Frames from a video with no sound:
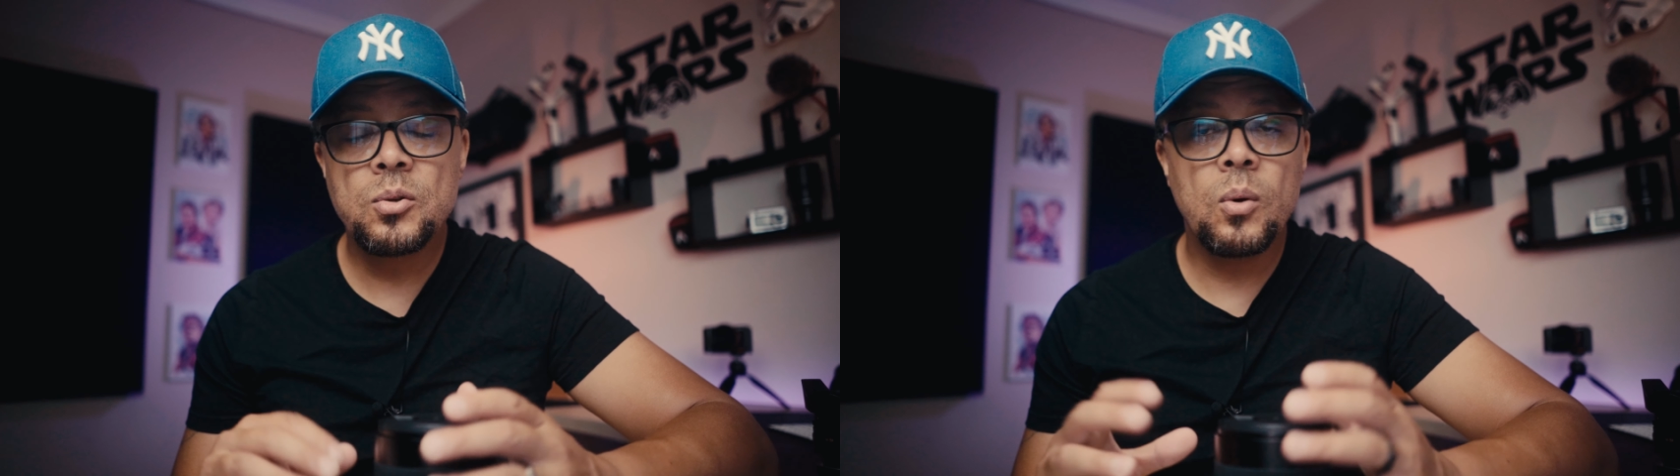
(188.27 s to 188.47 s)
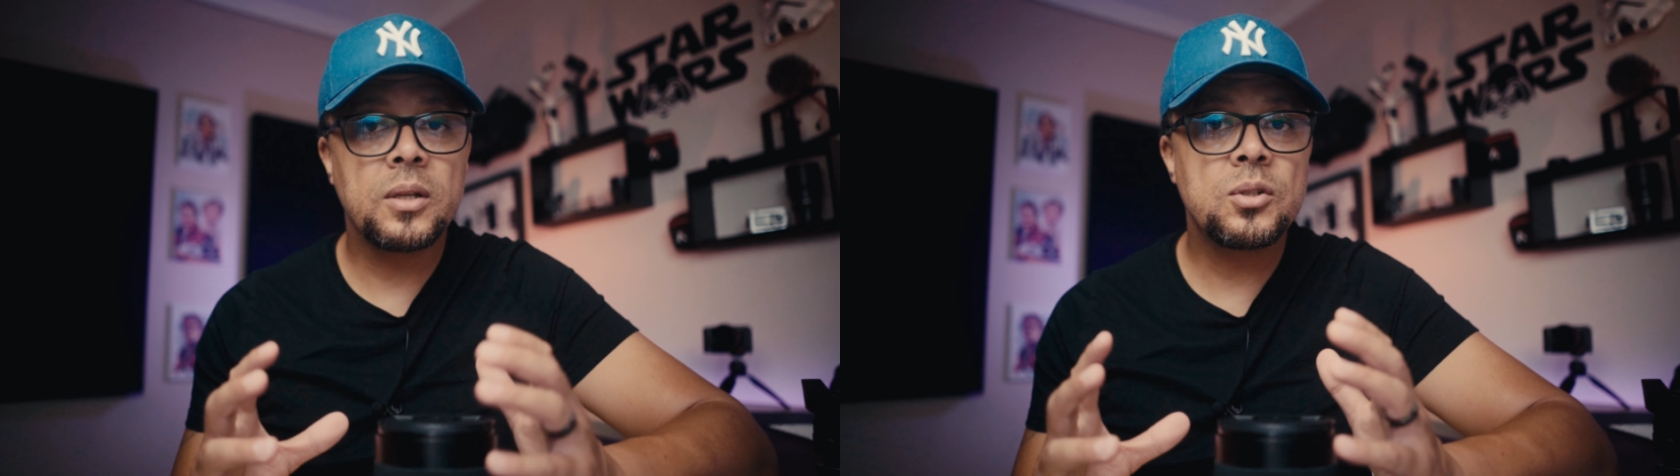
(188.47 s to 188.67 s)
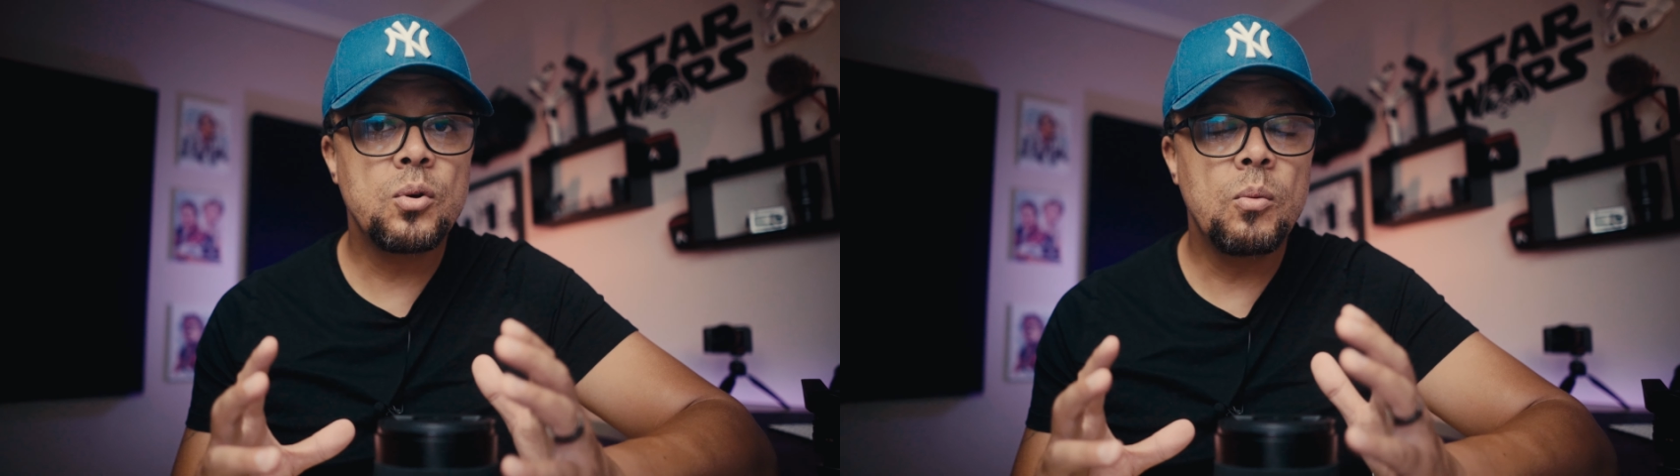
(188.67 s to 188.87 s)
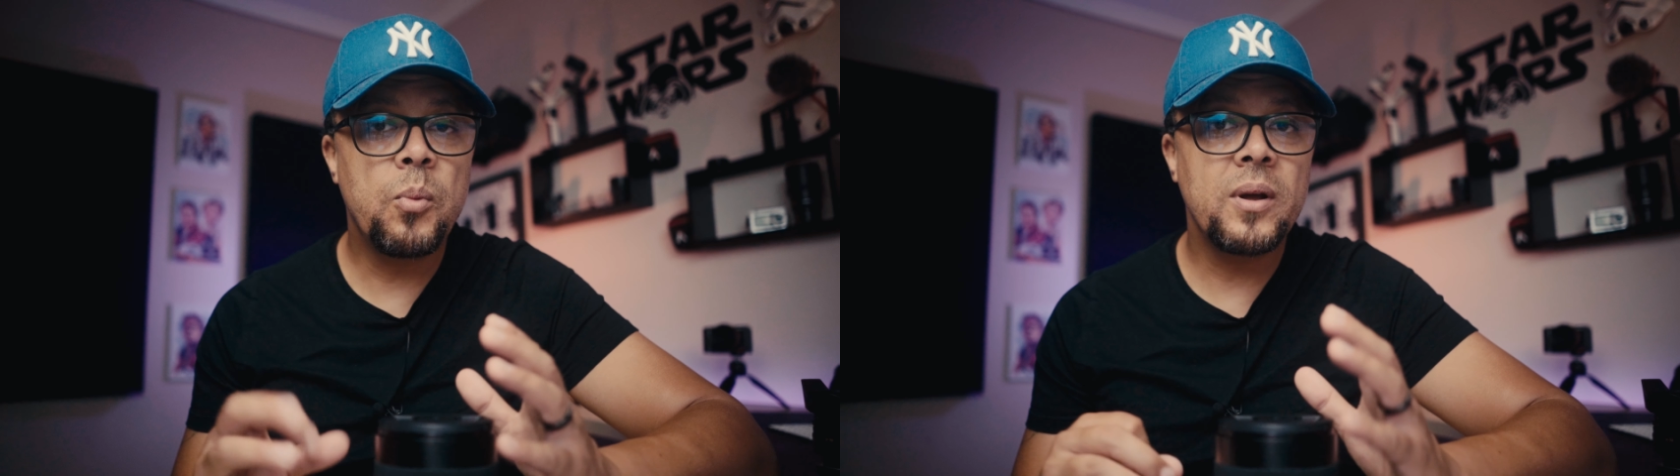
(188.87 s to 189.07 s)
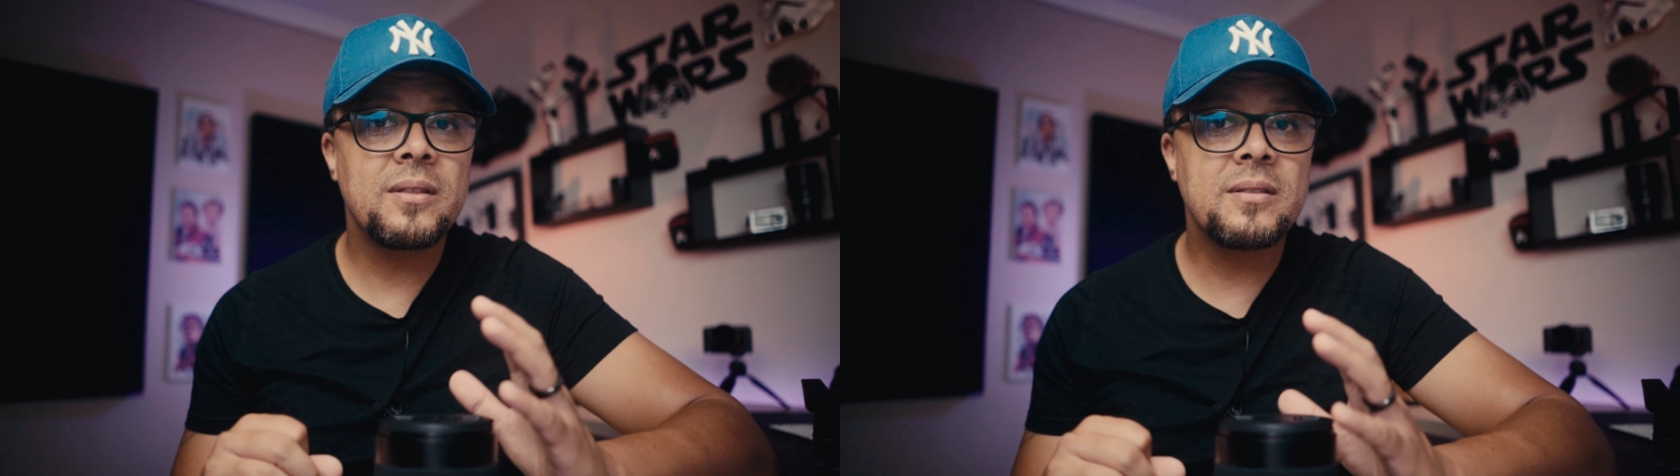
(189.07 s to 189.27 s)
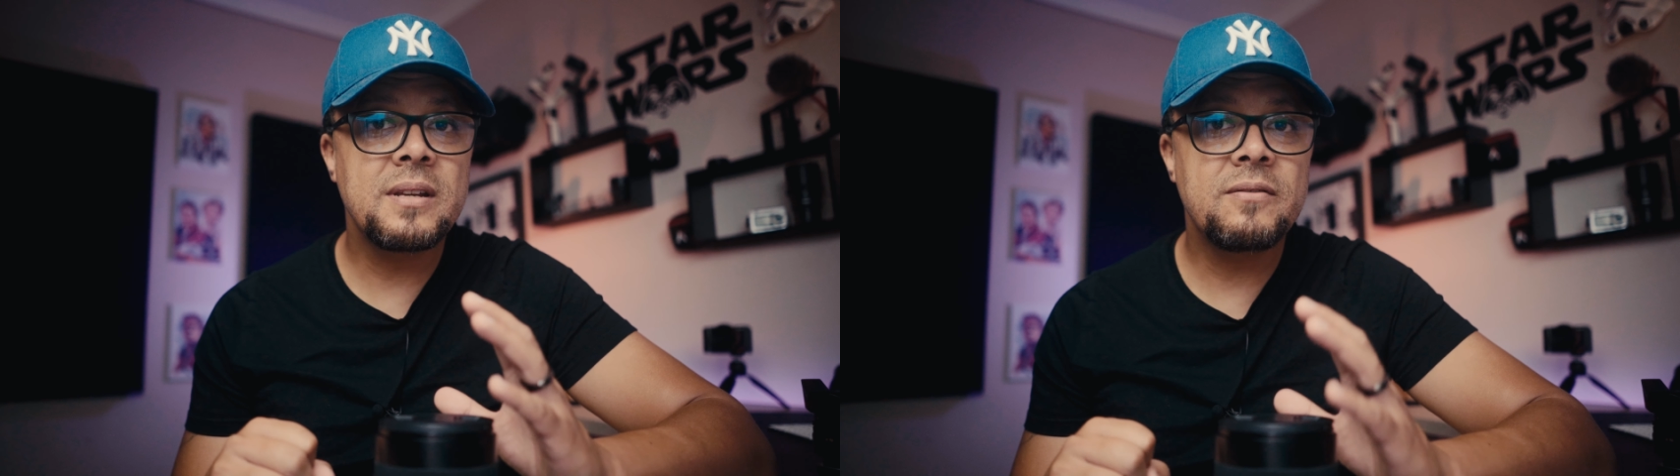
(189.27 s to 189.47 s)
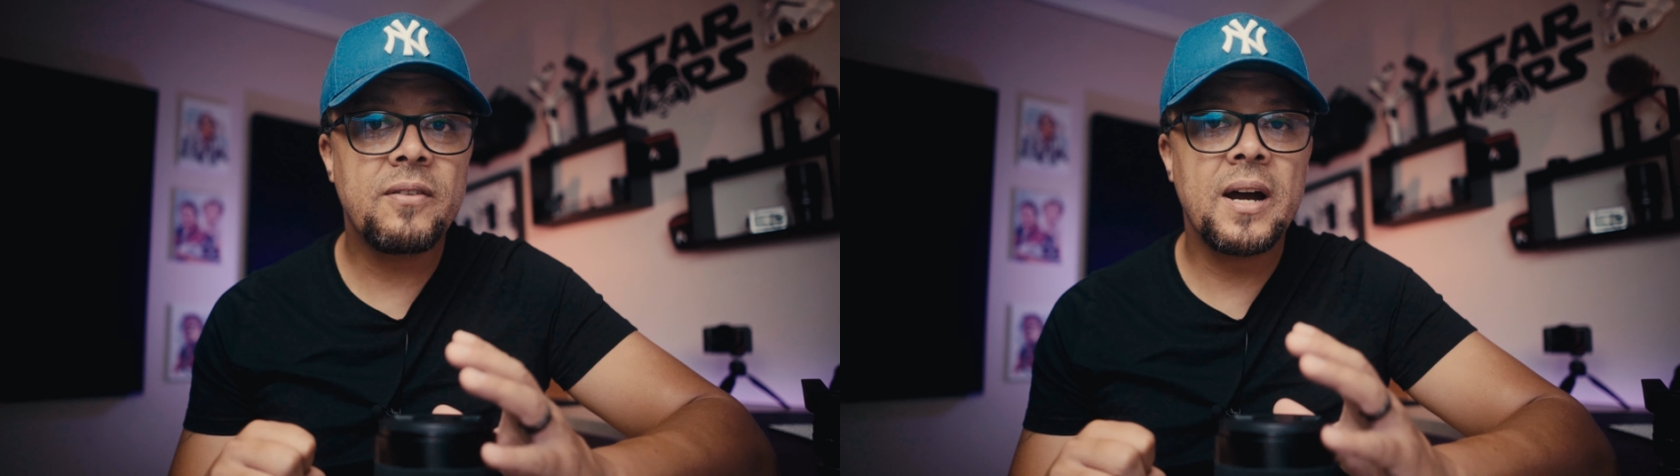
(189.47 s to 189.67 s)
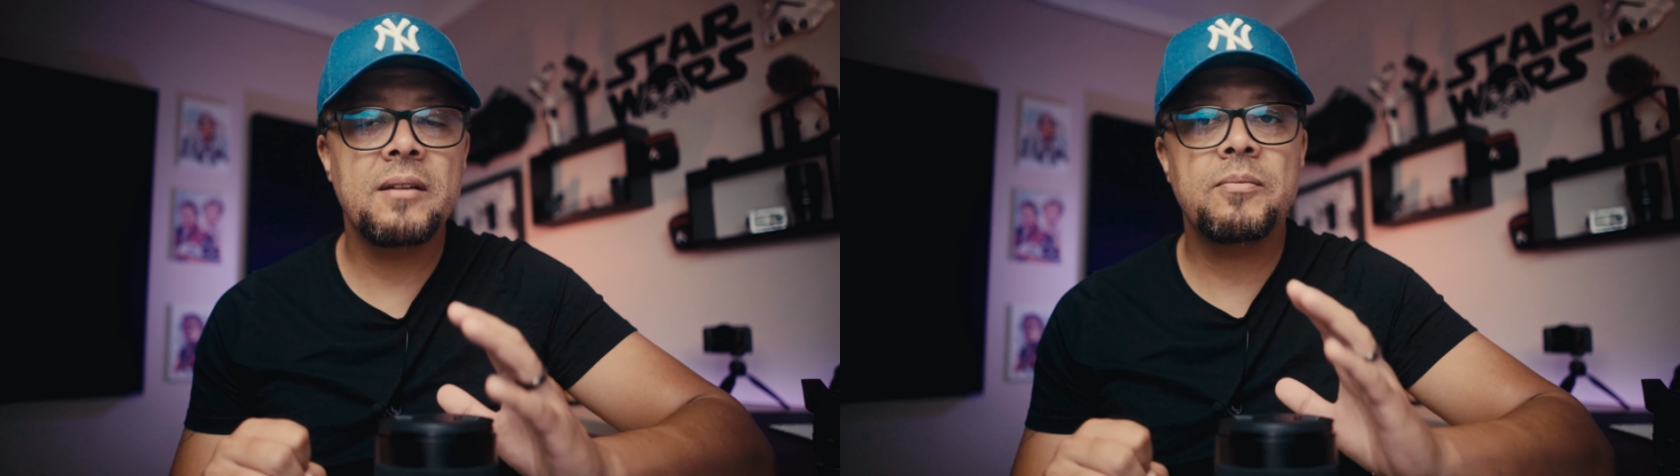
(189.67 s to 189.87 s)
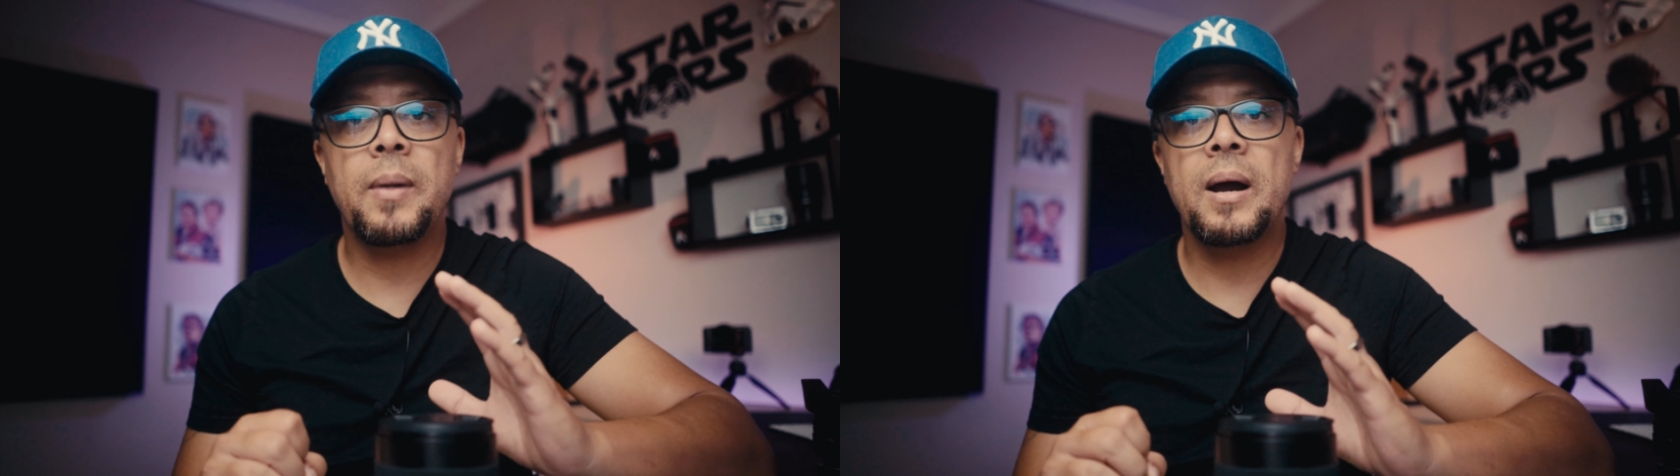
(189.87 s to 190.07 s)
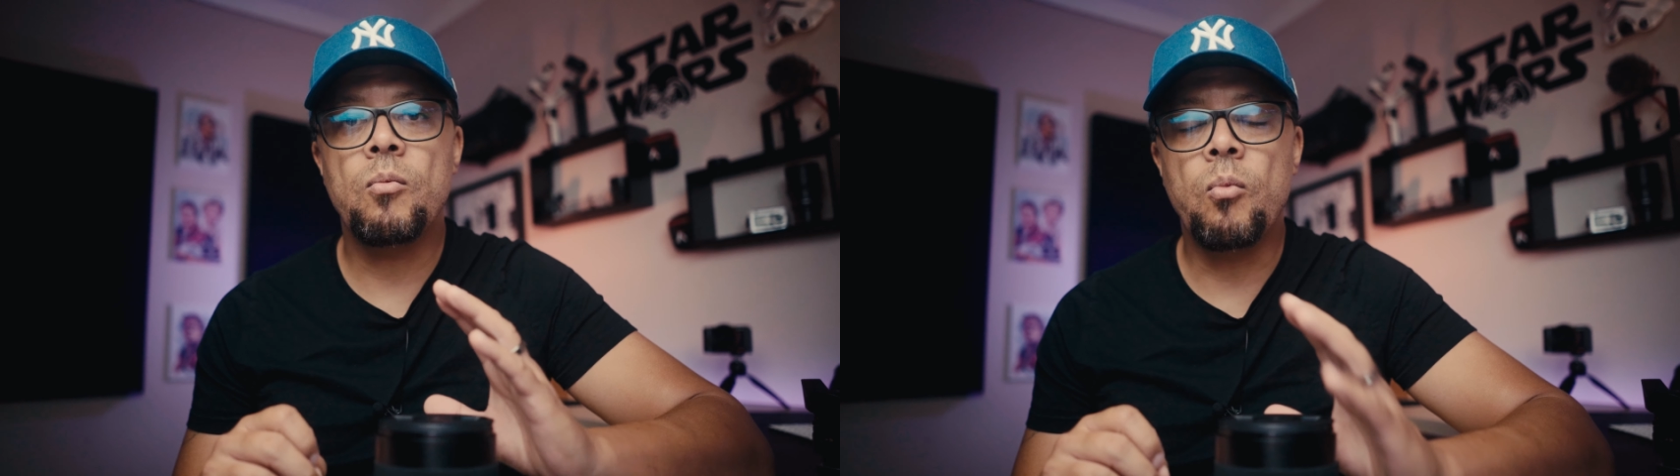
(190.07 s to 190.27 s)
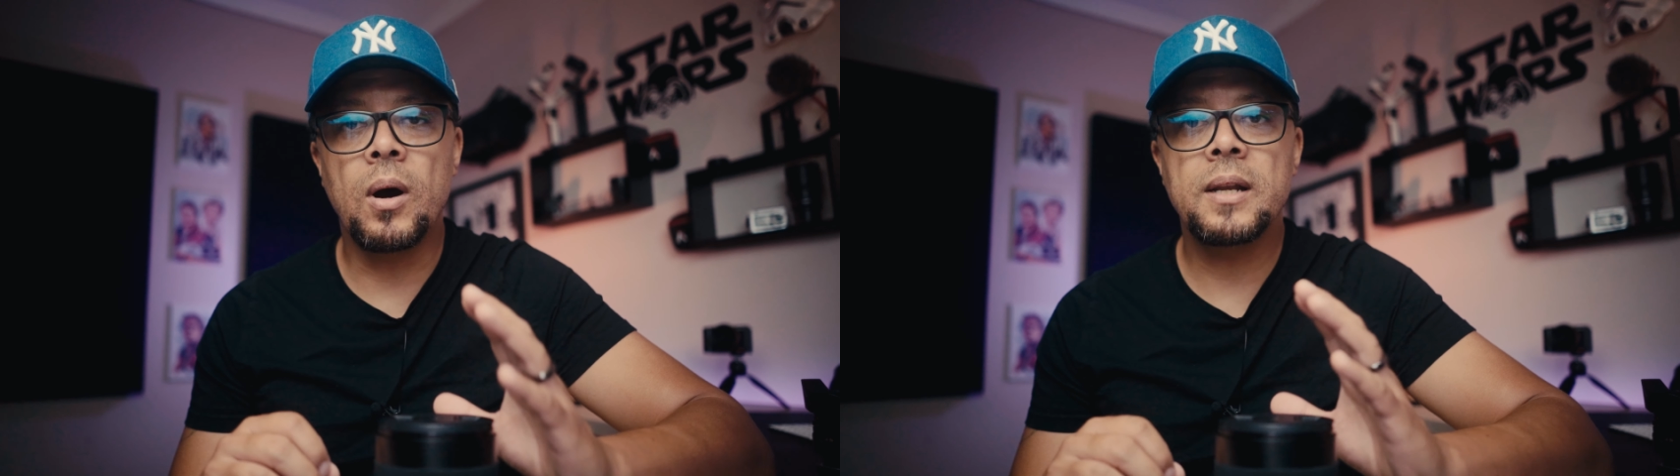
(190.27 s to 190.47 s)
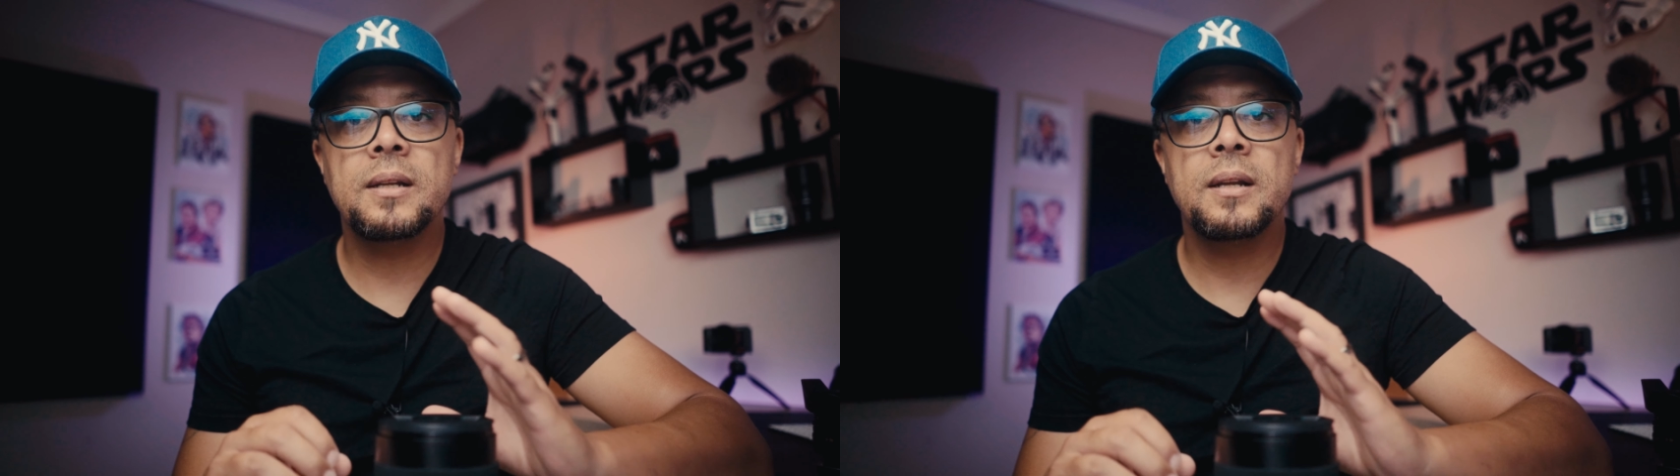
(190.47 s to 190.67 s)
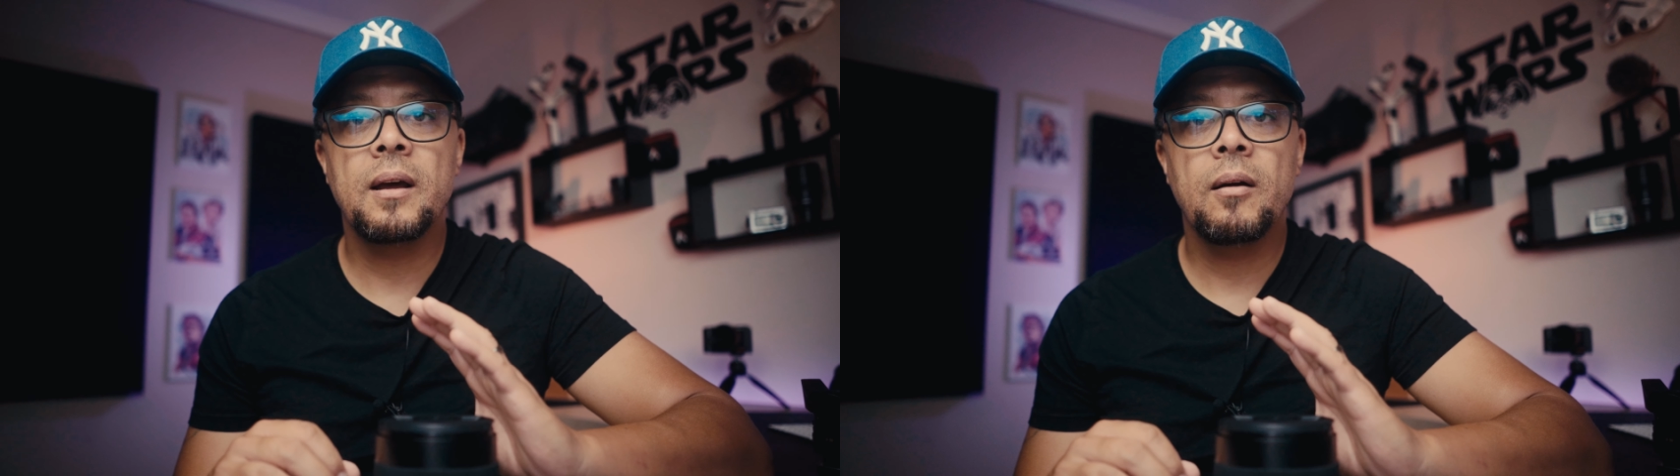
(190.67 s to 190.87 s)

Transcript: to a 2.35:1